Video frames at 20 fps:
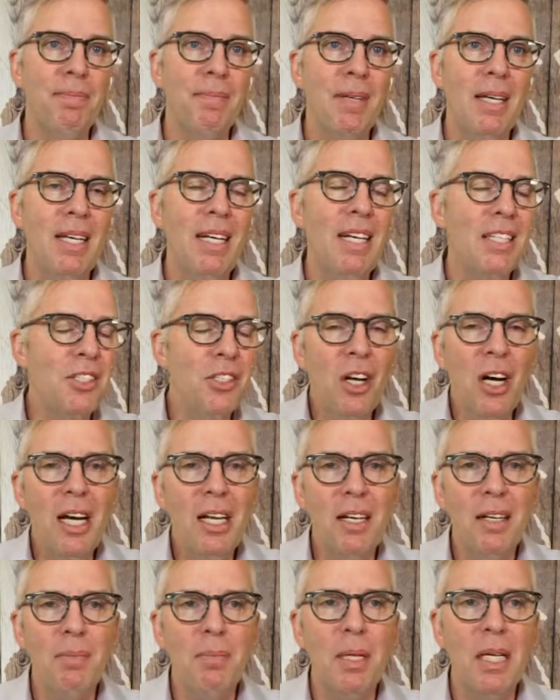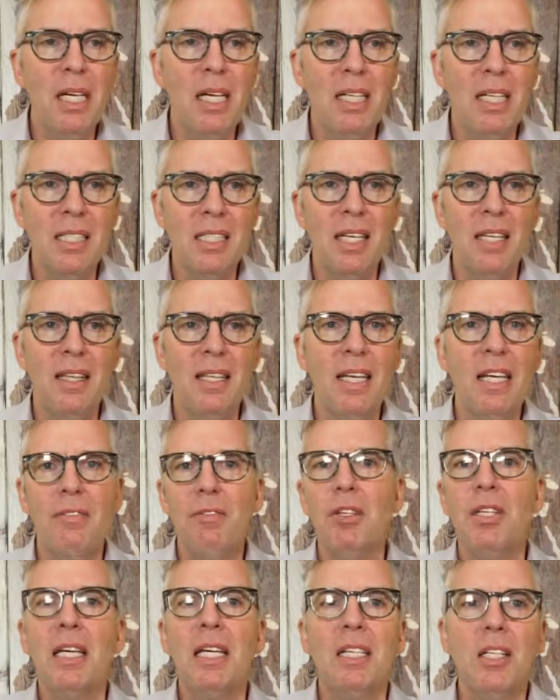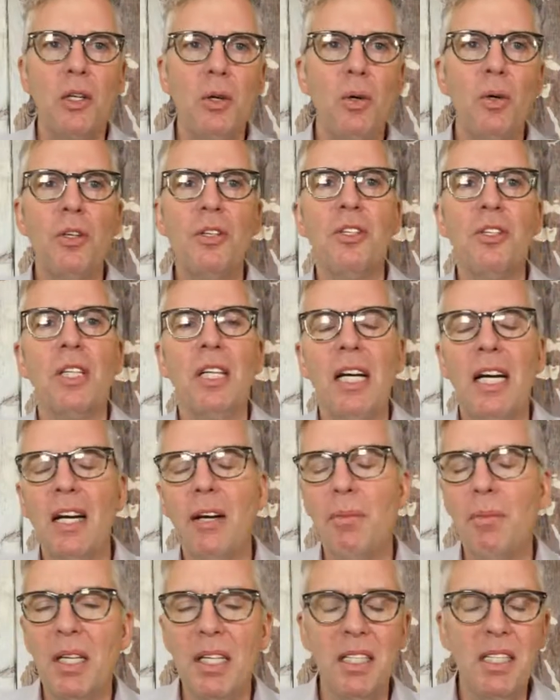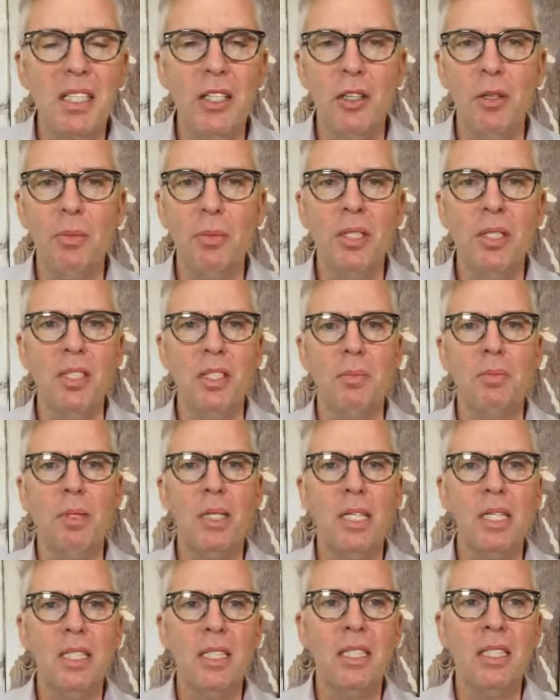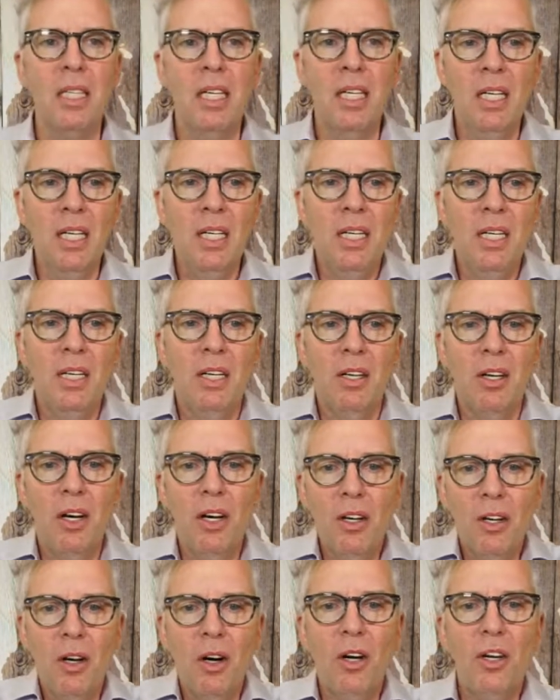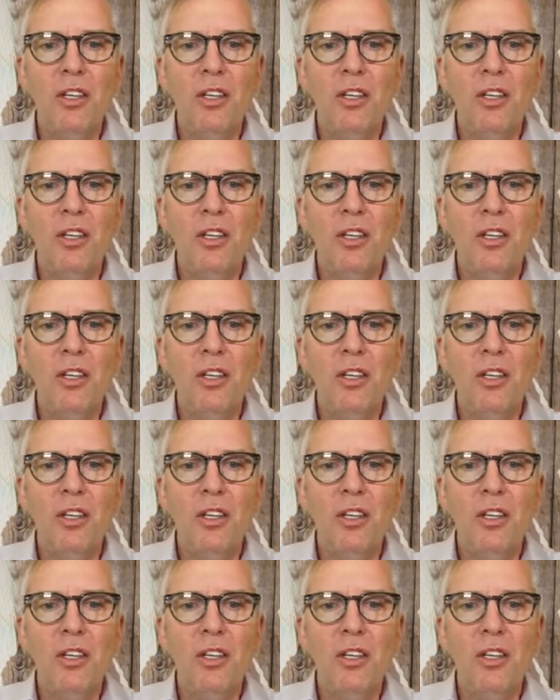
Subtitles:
And it's not because I think if you take the course, you'll hire me to sell your business, because our